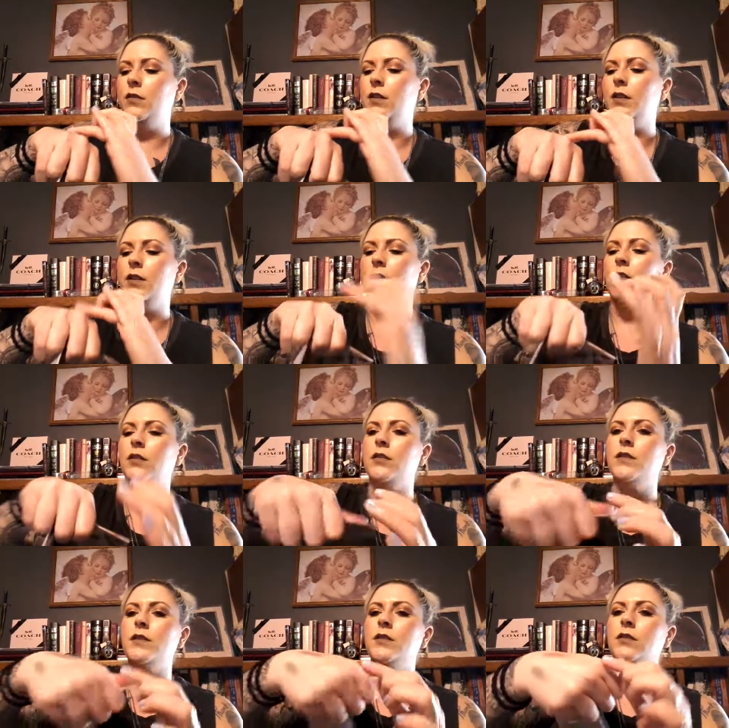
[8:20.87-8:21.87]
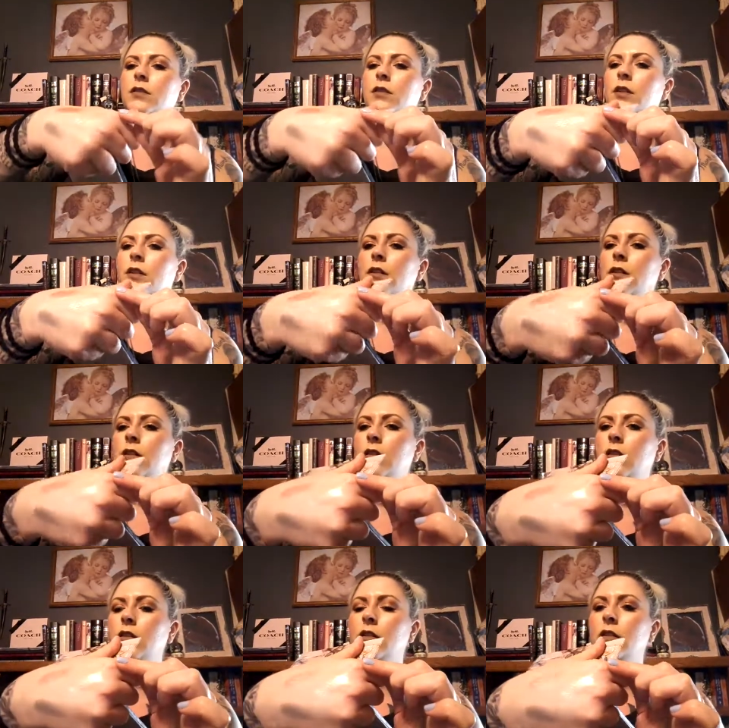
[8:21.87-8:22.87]
they're still,
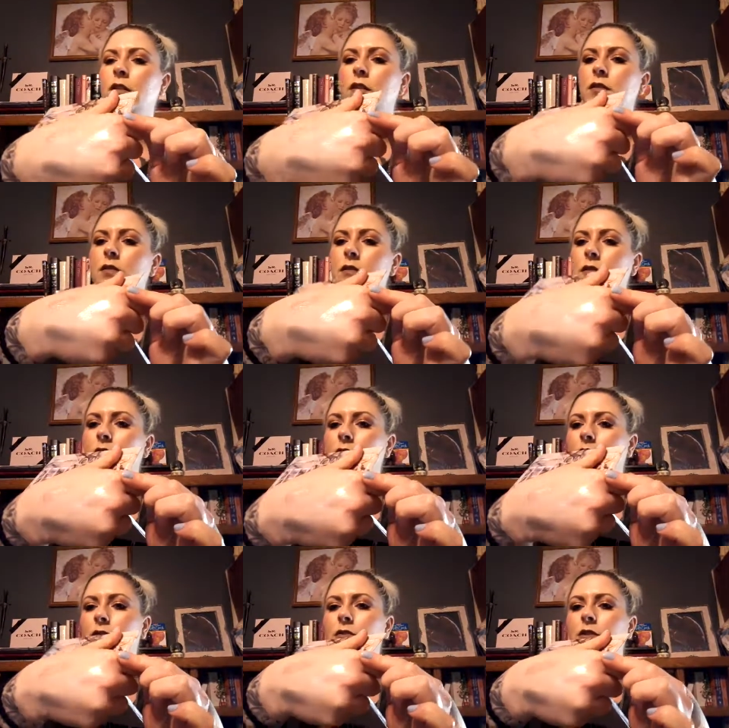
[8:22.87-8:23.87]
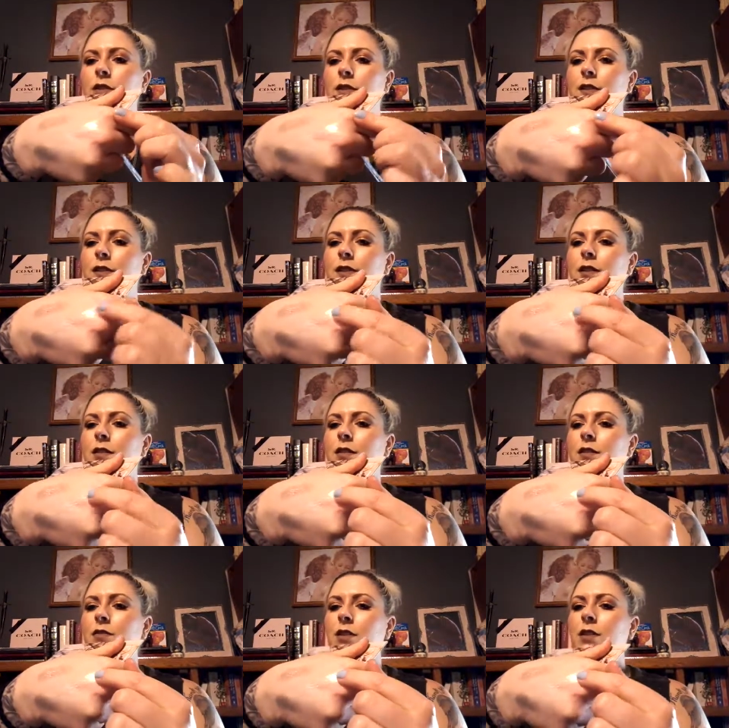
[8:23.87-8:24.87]
I don't know if you can see it,
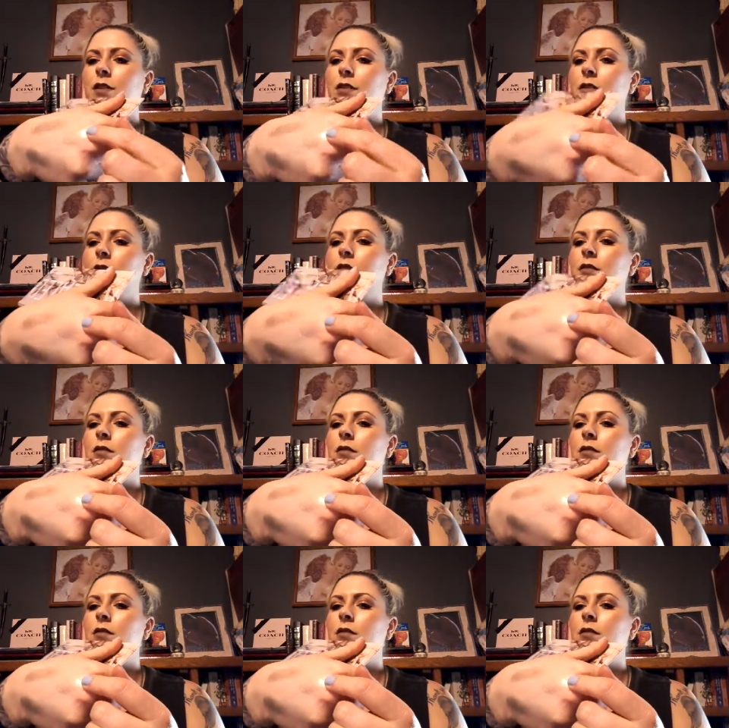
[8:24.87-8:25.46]
this right here.